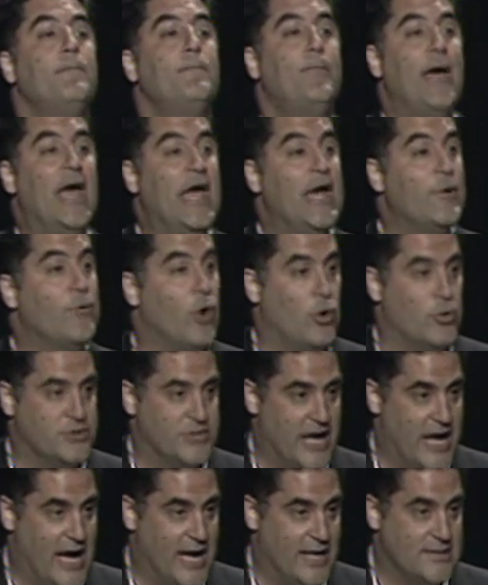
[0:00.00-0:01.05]
Payroll
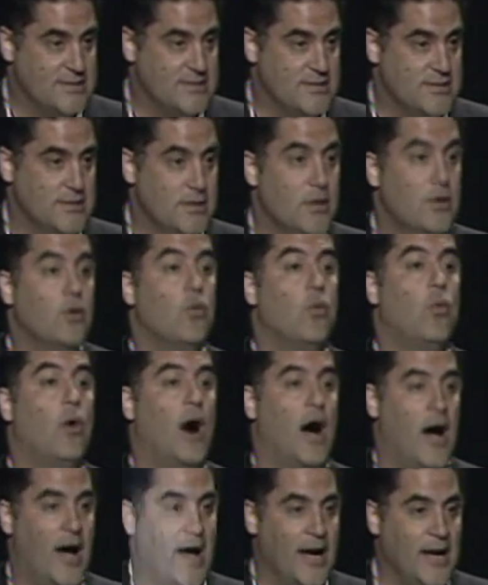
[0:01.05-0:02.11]
tax.
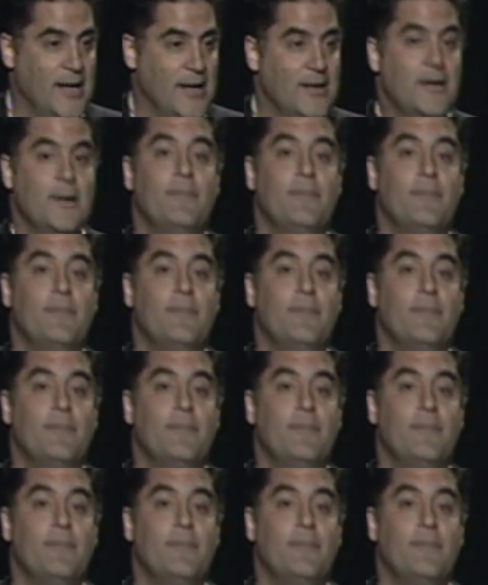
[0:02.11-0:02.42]
Why?